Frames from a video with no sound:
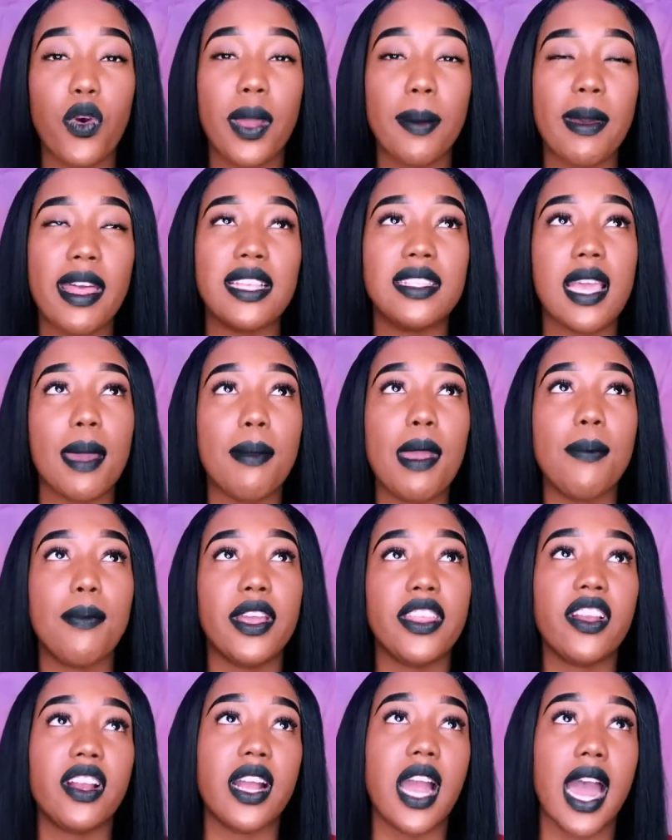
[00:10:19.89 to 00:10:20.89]
point, by the time my
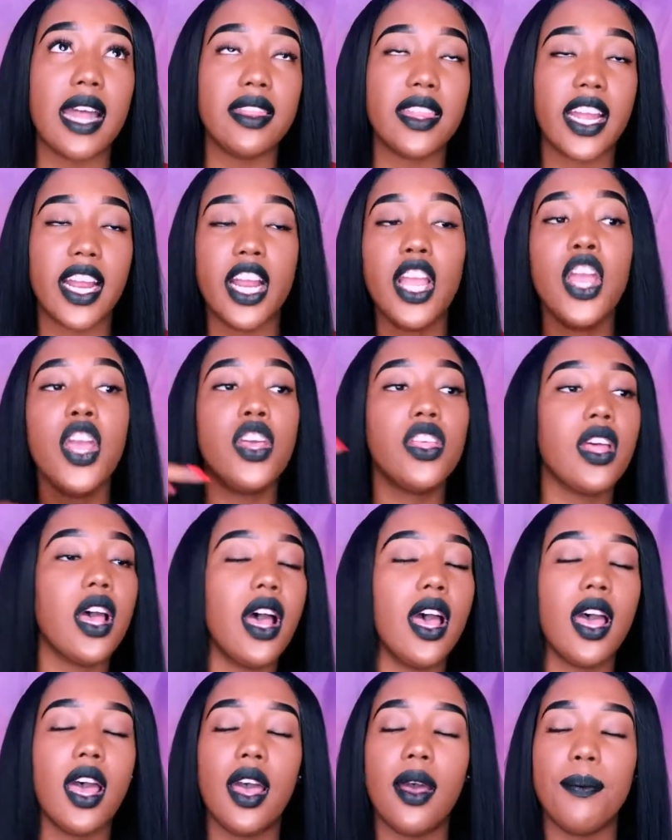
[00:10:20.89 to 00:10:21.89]
brother got there,
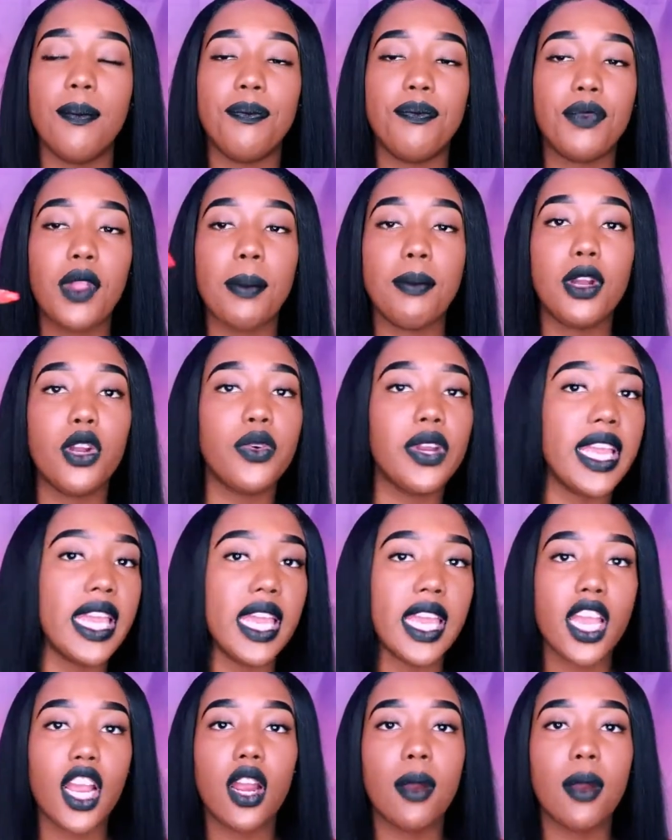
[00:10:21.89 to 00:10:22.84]
Marie,